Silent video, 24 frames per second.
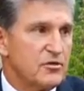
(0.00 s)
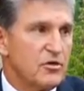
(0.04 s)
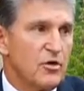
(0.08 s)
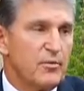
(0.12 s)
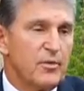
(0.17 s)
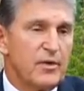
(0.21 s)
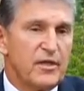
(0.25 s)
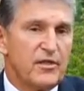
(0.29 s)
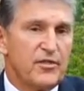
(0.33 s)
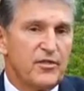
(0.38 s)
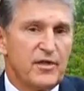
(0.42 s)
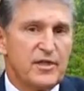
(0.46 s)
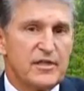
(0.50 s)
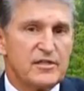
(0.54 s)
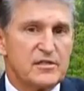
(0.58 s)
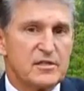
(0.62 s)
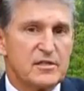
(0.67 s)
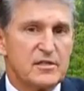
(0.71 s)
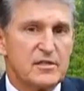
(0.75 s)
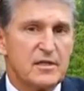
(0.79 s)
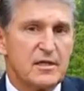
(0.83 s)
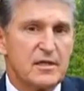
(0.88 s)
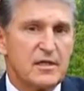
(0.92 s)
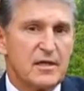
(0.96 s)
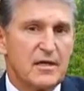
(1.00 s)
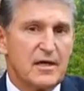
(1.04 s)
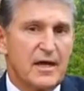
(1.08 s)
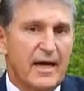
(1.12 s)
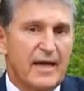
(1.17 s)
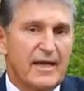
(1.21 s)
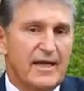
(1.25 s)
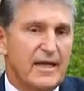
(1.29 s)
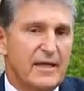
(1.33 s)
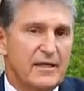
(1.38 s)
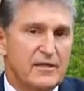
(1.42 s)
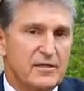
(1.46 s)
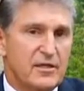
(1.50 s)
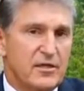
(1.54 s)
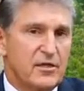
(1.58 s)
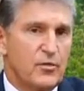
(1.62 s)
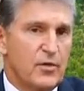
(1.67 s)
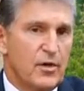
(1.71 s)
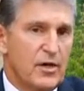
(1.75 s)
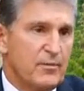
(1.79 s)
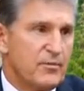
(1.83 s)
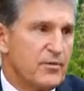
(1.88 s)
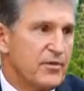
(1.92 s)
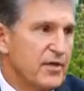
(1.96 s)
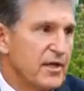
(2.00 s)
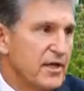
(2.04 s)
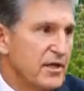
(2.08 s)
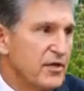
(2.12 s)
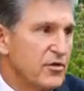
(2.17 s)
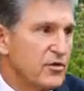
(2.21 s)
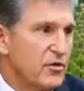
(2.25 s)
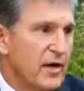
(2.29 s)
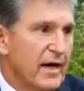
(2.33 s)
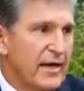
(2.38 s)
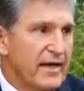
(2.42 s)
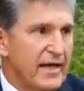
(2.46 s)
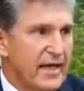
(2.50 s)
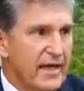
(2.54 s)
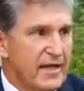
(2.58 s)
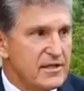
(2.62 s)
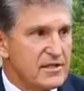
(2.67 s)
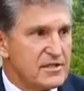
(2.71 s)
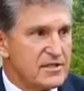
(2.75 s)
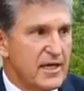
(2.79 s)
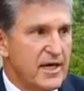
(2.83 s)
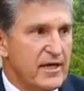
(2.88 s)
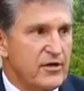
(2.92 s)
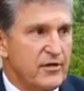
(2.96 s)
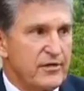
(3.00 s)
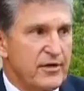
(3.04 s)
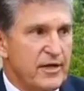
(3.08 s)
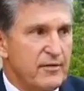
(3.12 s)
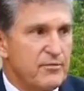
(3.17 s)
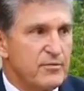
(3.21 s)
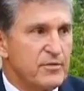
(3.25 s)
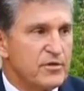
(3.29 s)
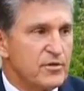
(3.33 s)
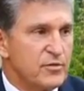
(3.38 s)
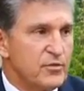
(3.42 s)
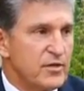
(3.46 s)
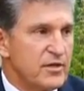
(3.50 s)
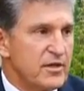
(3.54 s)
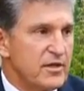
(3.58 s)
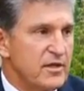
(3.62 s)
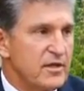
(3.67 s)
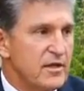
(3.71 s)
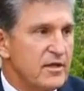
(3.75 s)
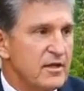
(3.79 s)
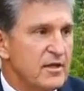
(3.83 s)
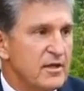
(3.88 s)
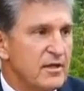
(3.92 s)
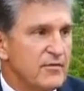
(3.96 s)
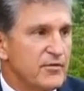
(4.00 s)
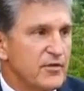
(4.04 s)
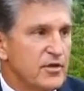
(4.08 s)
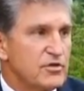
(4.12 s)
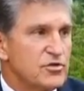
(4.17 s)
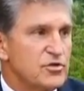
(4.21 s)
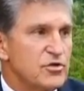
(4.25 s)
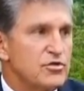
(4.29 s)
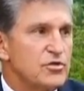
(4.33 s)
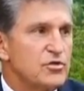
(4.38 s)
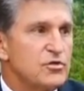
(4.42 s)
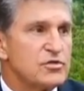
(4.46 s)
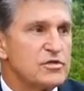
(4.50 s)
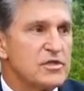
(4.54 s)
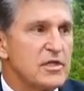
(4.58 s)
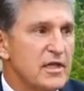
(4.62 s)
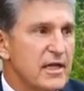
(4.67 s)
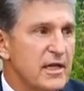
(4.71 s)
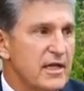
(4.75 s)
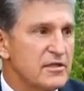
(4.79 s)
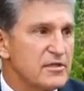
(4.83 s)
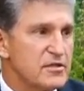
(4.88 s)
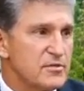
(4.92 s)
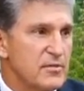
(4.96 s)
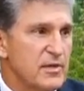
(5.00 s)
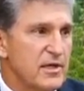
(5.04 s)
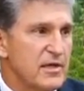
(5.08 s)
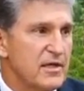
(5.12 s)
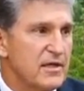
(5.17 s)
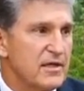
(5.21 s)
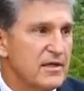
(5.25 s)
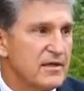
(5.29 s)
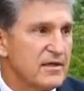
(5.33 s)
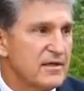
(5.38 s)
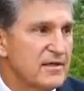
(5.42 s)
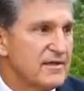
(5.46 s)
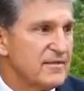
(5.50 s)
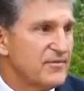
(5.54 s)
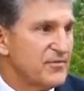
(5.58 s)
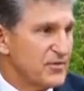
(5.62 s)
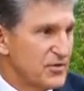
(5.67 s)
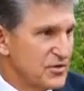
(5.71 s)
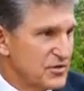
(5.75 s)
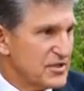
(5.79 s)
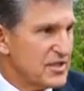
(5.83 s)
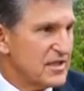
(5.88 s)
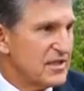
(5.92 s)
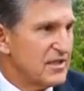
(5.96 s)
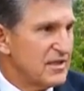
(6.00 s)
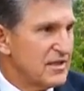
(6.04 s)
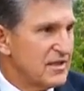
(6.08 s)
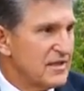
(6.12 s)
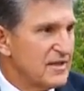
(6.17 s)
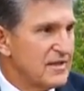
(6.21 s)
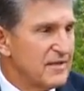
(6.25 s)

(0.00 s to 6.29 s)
Nobody thinks that I can't tell you what I'm thinking or I can't sign on that bill with you because you'll use it against me. You see?